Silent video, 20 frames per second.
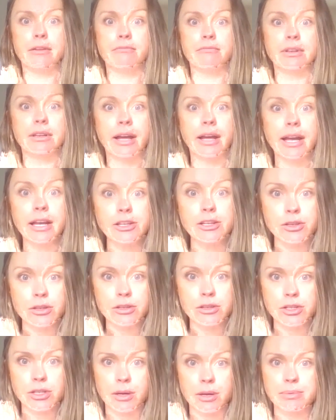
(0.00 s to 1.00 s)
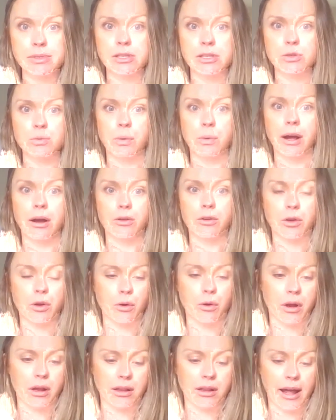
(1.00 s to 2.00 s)
in relationships as well.
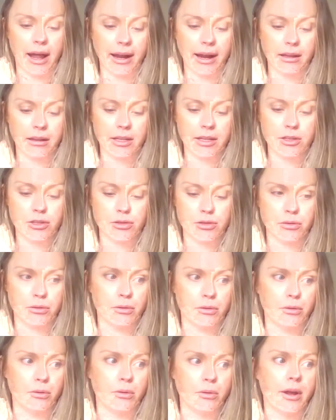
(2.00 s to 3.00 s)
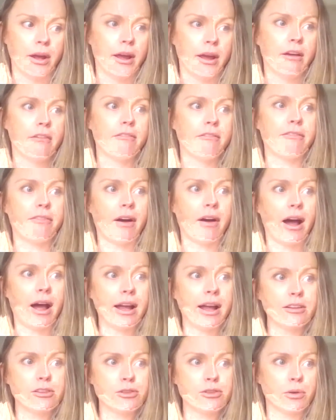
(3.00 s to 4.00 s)
You are likely to
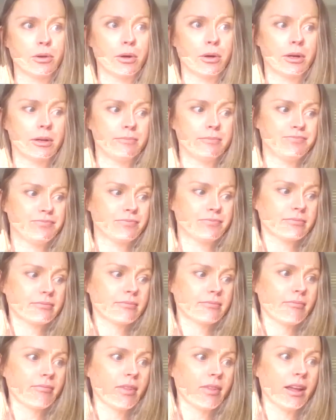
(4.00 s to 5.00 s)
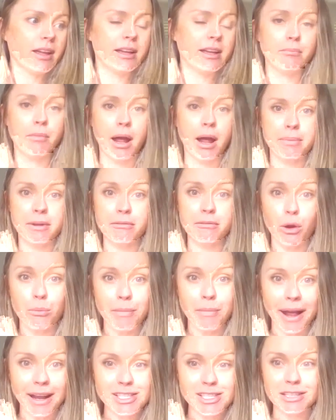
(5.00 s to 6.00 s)
find your, it might be
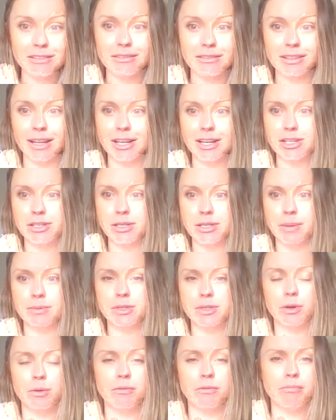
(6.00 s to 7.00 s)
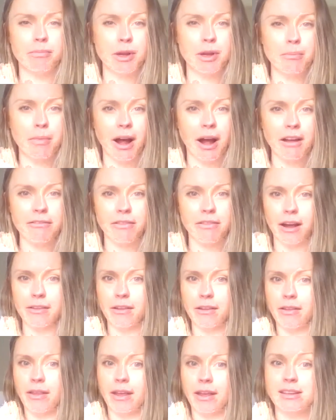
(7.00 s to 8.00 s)
romantic relationships. You might
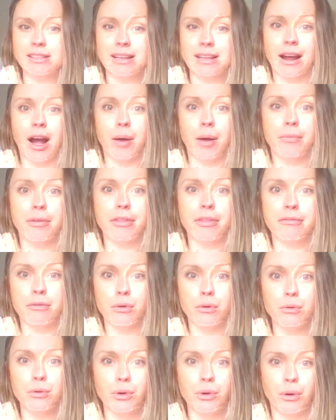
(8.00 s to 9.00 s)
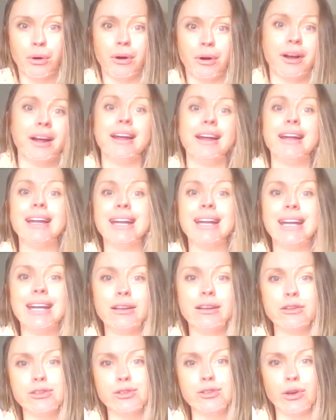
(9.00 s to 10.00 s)
find that these come through your
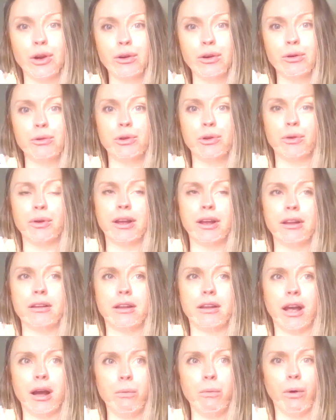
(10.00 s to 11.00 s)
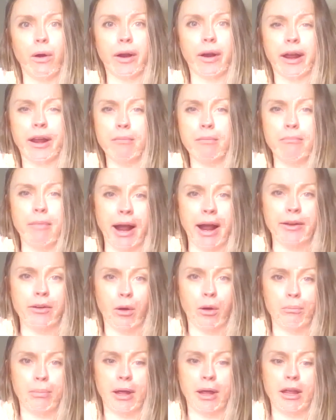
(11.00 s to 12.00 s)
inner circle, your inner network, and it might
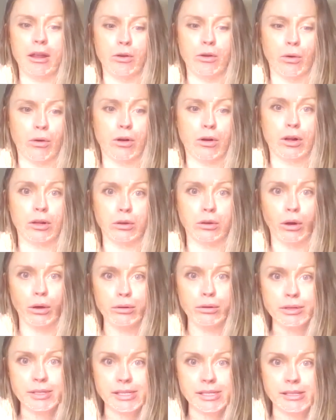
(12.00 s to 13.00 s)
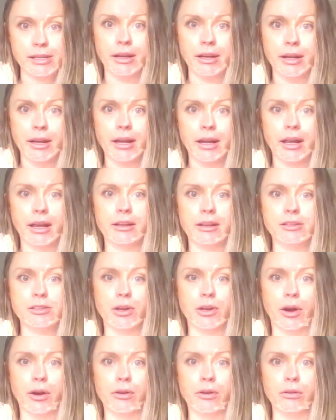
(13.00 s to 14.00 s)
not be your close inner
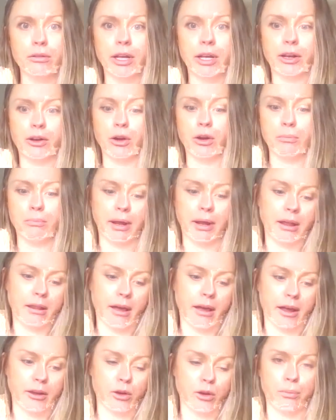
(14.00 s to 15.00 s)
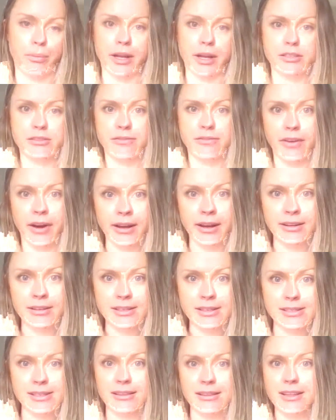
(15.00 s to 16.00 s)
circle. It could be that your best friend
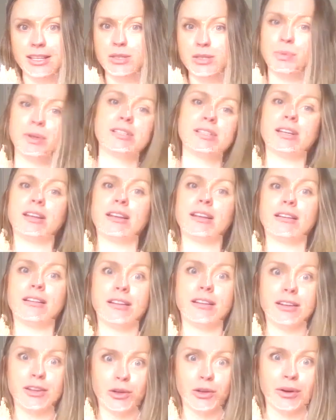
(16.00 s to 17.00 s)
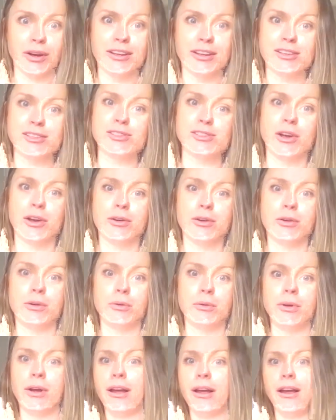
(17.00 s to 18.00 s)
is in this particular, your inner
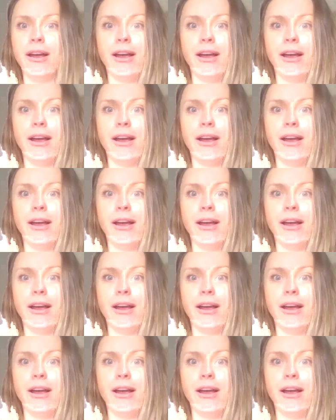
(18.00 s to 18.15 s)
circle,